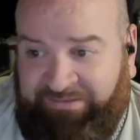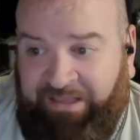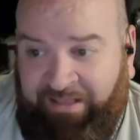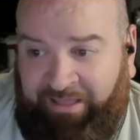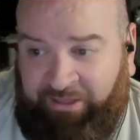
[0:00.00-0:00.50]
of,
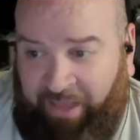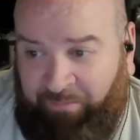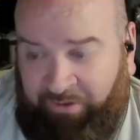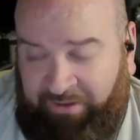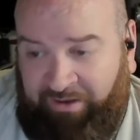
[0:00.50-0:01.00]
like,
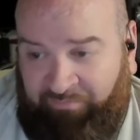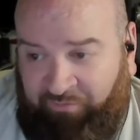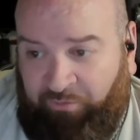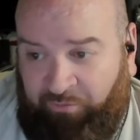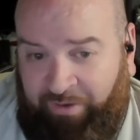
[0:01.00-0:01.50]
I'm looking at a
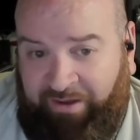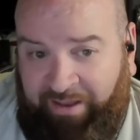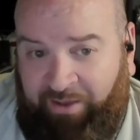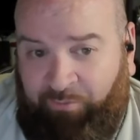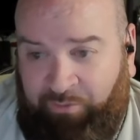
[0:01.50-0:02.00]
photo right
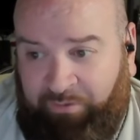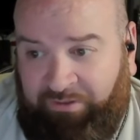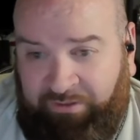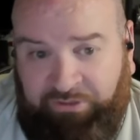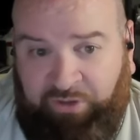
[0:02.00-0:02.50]
now where you
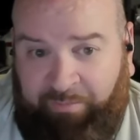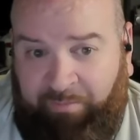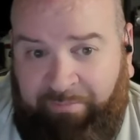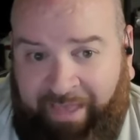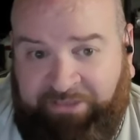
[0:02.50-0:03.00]
can literally drop
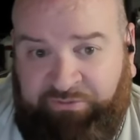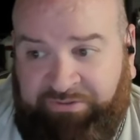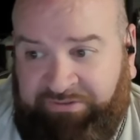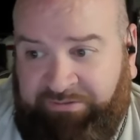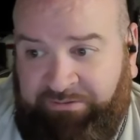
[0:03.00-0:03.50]
a
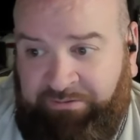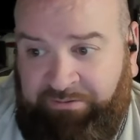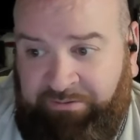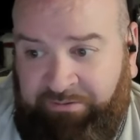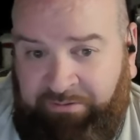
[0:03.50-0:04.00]
mattress.
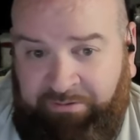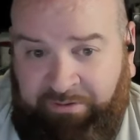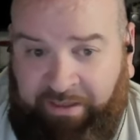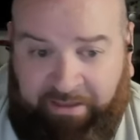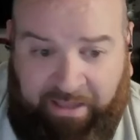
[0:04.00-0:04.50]

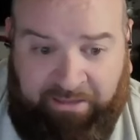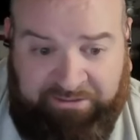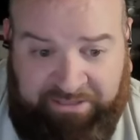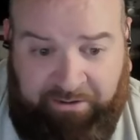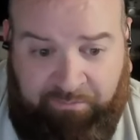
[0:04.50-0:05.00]
Heck, I'll
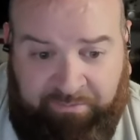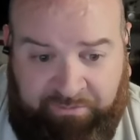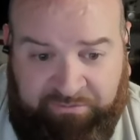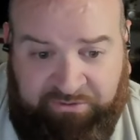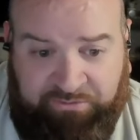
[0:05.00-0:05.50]
share it
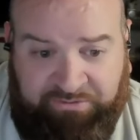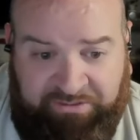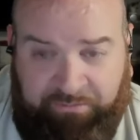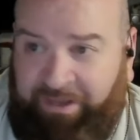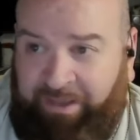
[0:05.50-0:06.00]
with you so you
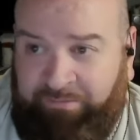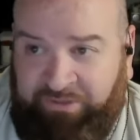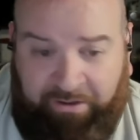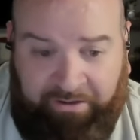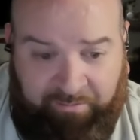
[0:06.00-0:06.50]
see what I'm
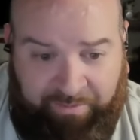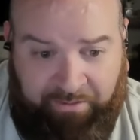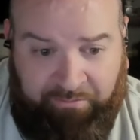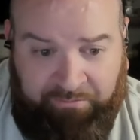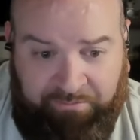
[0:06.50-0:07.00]
talking
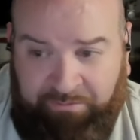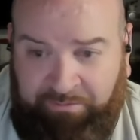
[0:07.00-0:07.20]
about.